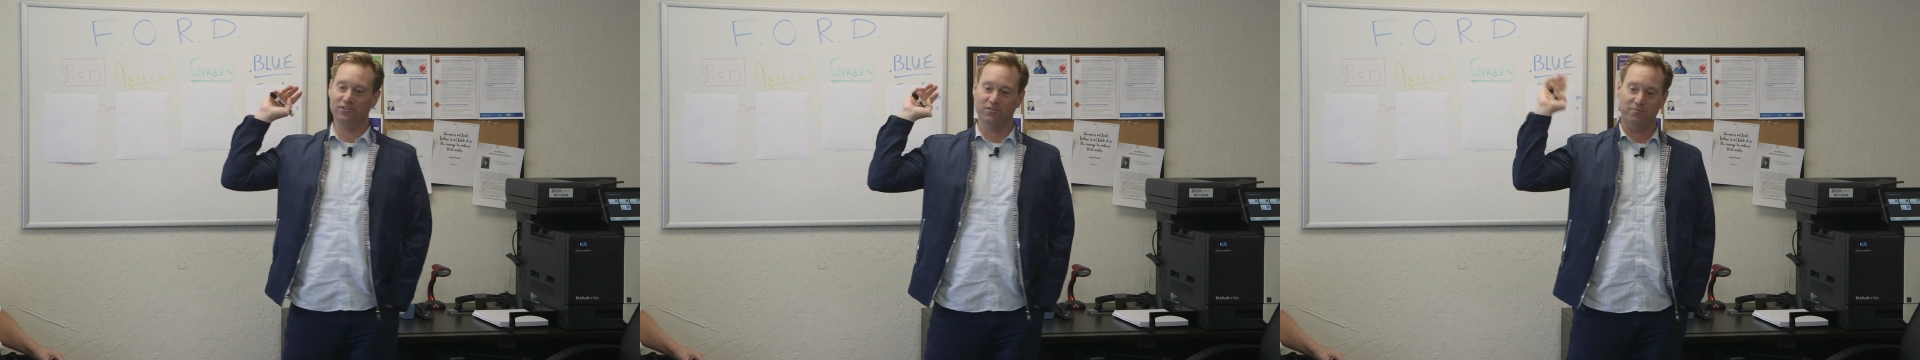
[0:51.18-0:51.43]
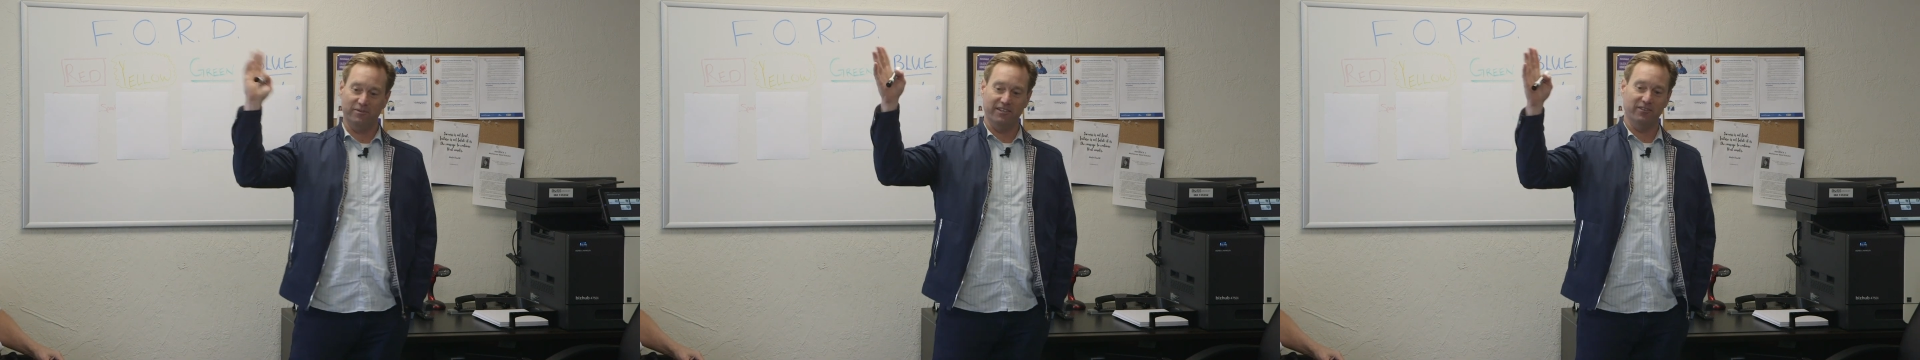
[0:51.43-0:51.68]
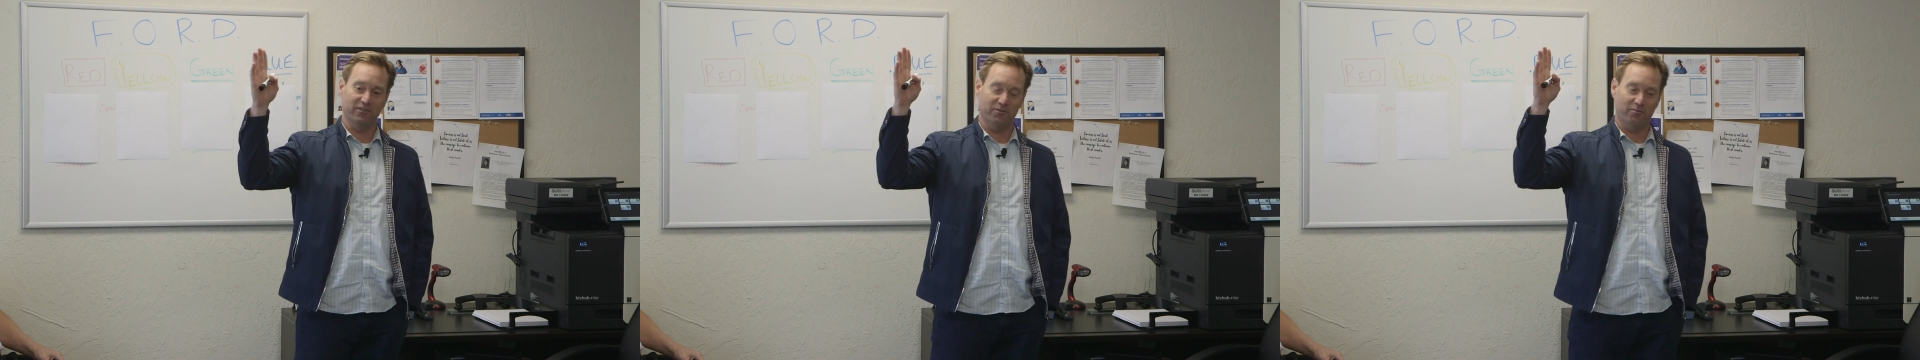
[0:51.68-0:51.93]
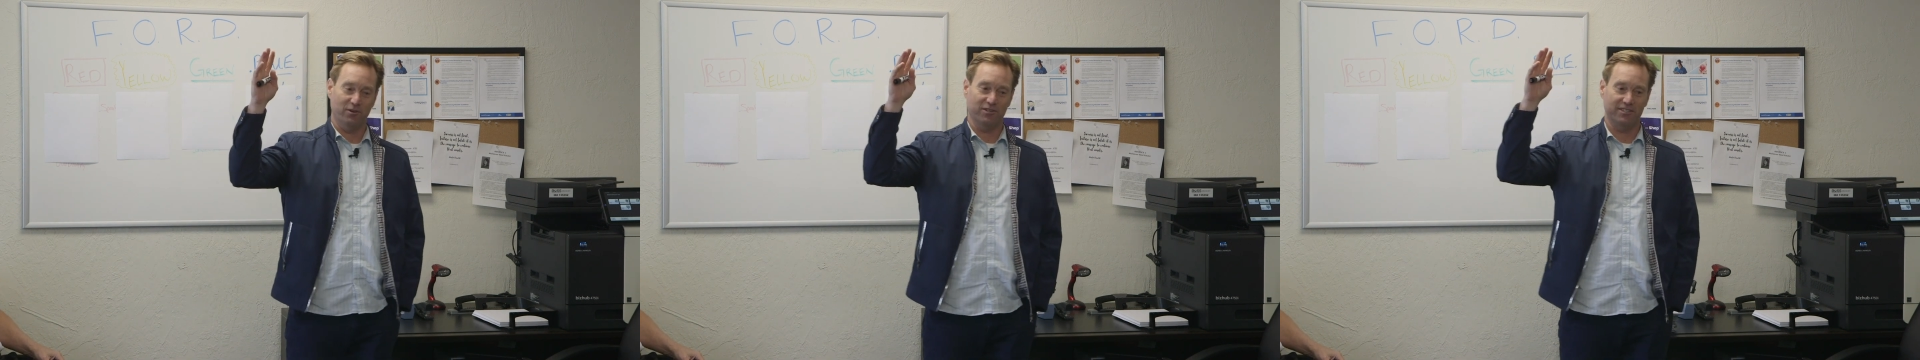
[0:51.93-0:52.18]
who's familiar
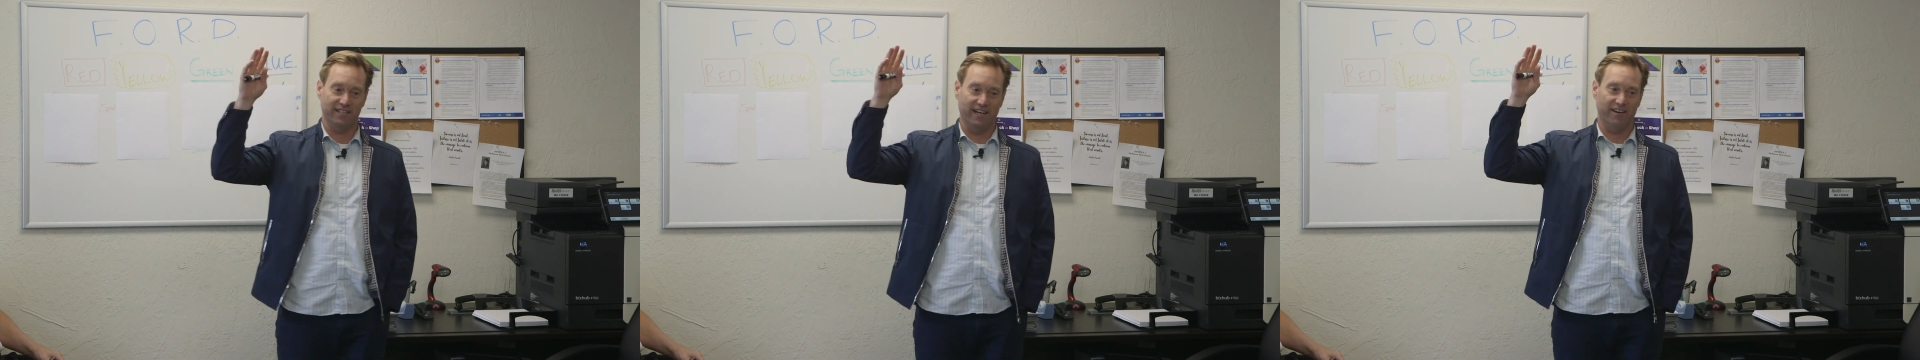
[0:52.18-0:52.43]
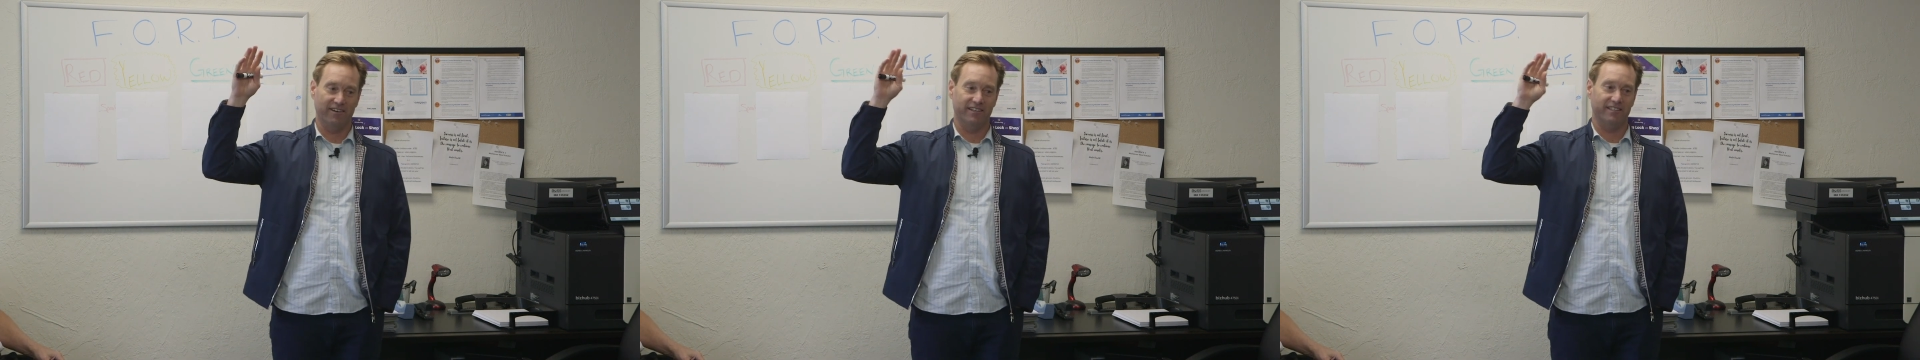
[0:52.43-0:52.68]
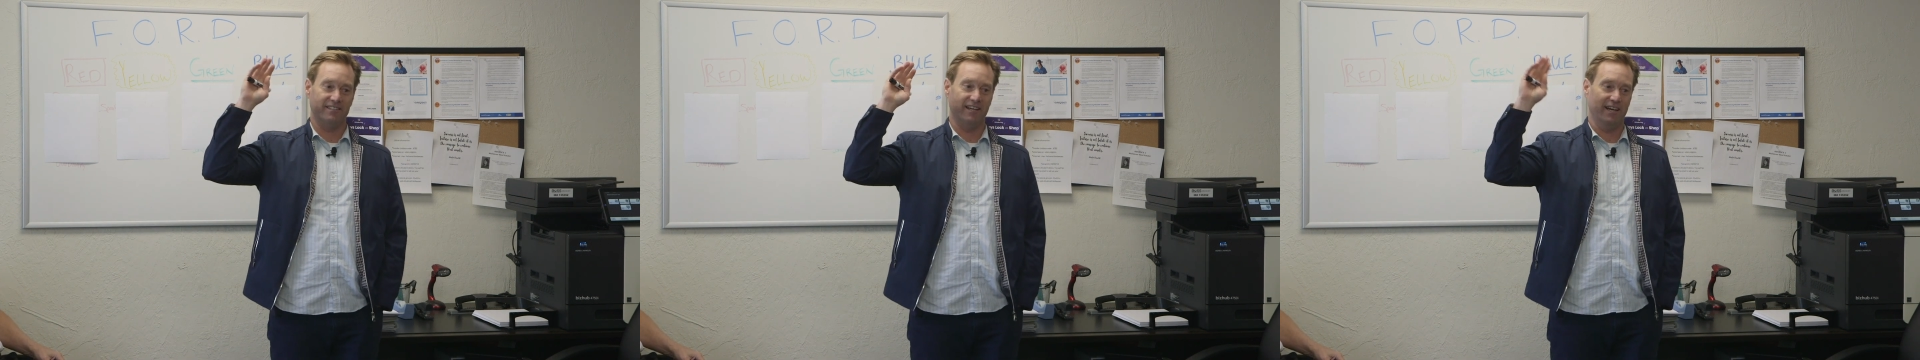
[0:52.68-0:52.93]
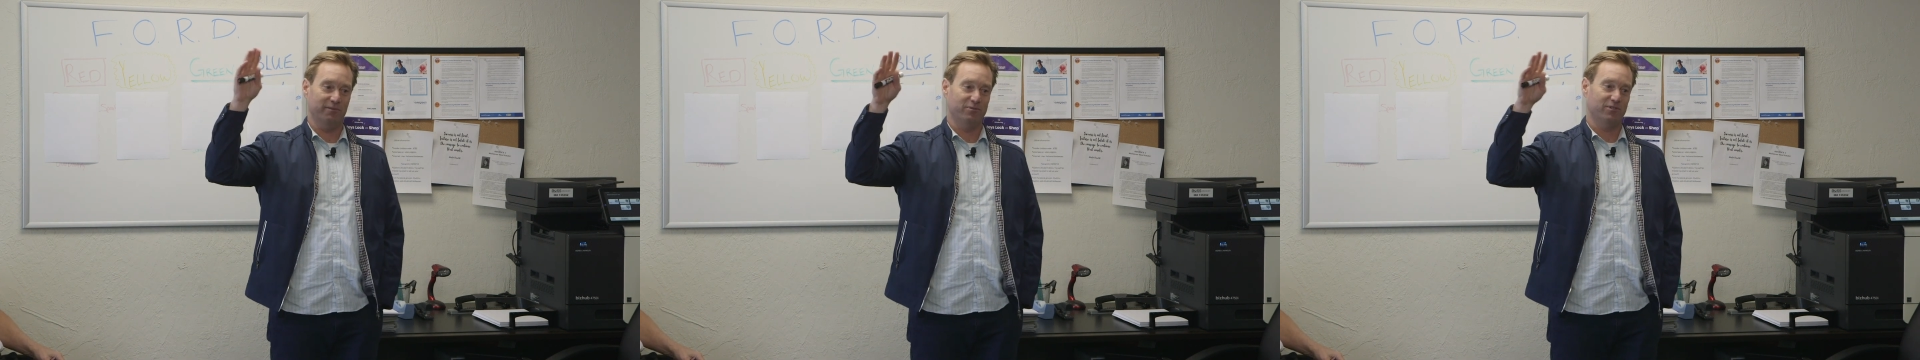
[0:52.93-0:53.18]
with personality
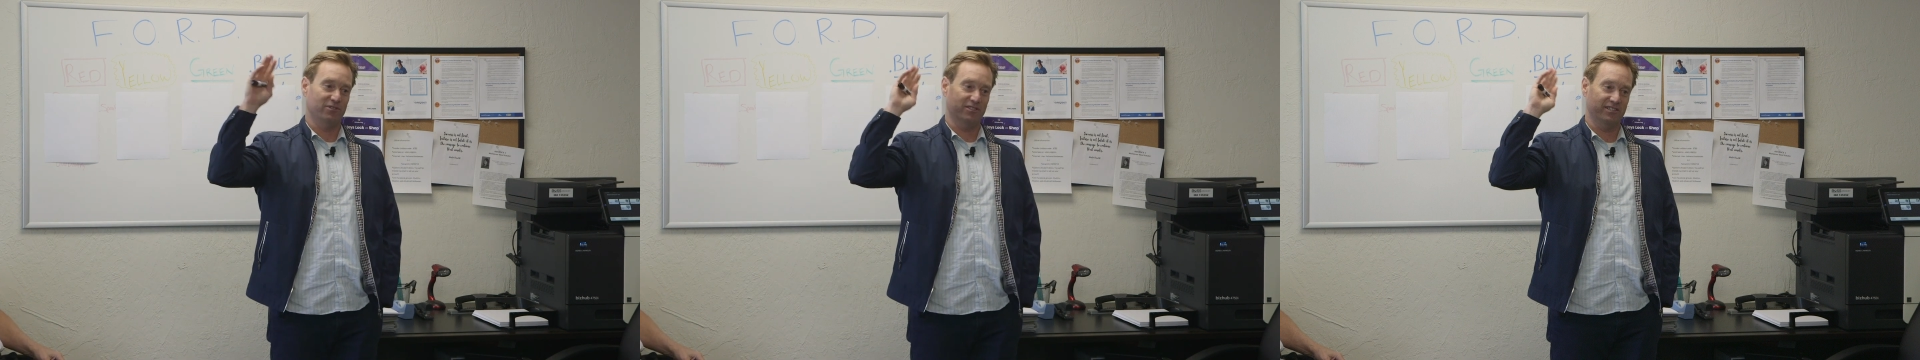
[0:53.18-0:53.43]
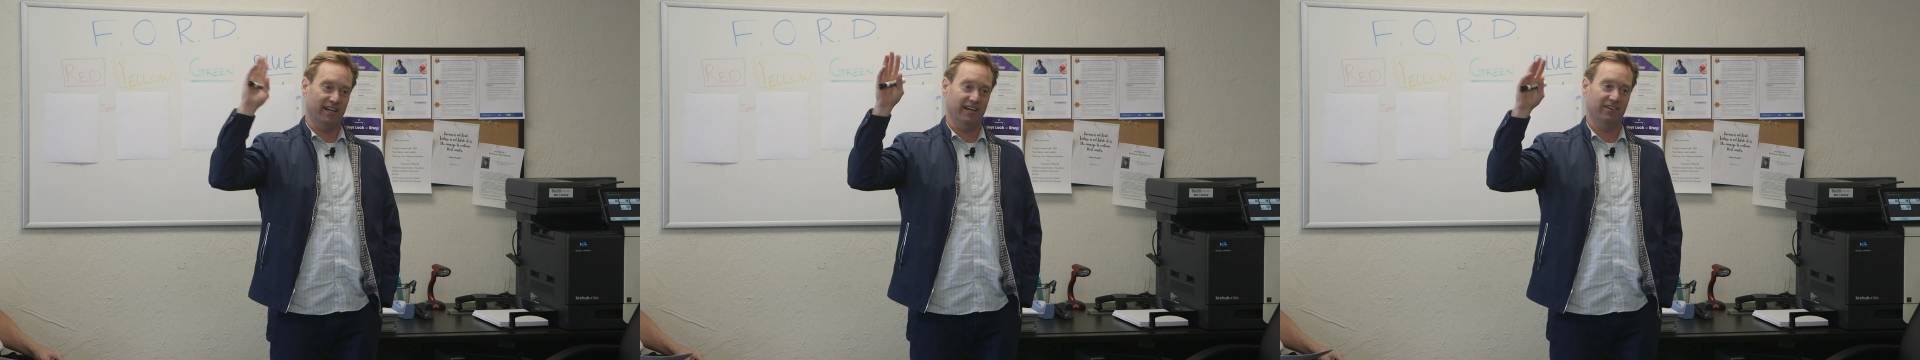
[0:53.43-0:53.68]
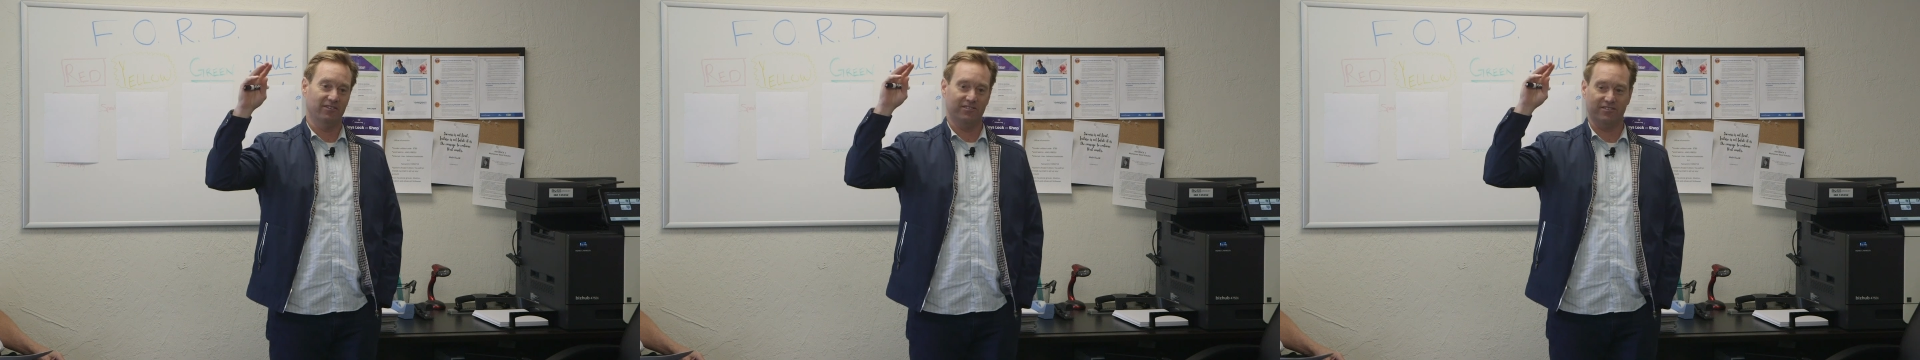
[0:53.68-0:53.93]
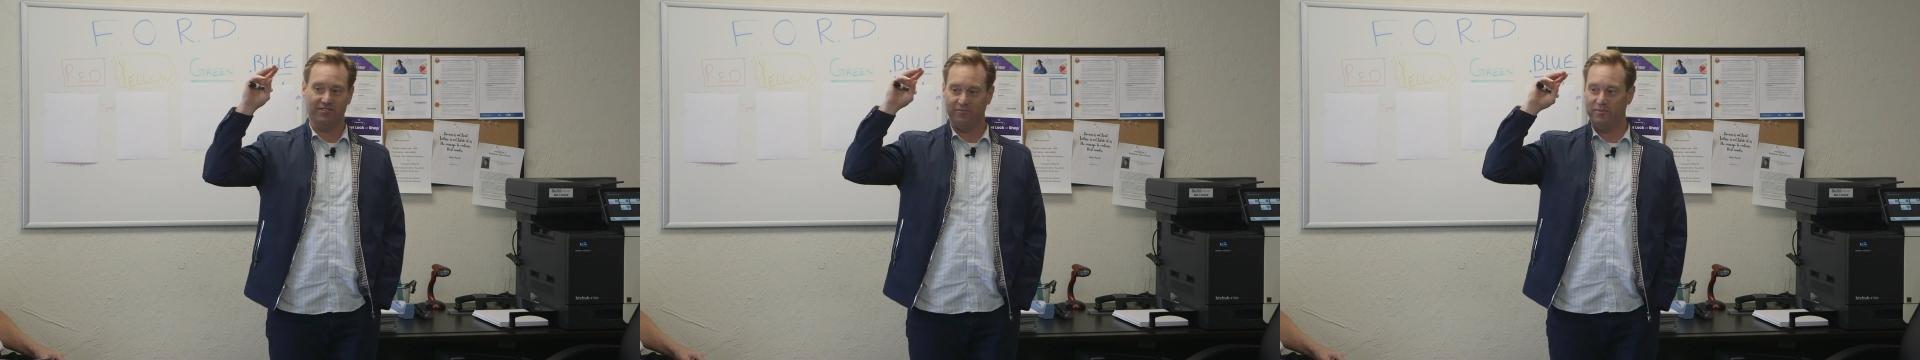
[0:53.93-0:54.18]
types or
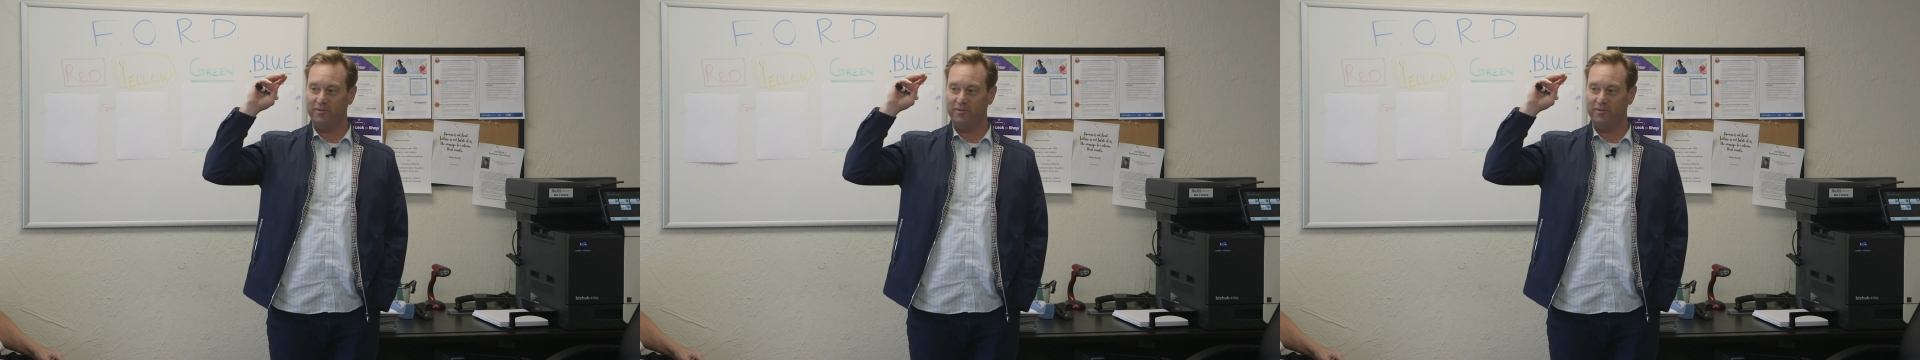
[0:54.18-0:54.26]
styles of